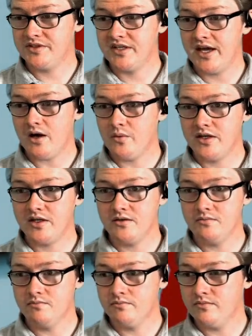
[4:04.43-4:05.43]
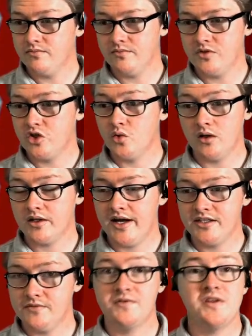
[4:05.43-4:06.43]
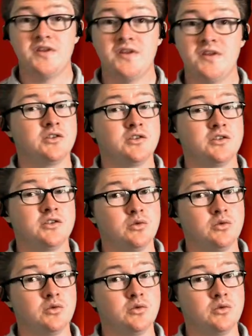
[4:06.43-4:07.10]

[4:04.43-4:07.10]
how we can do all kinds of things with just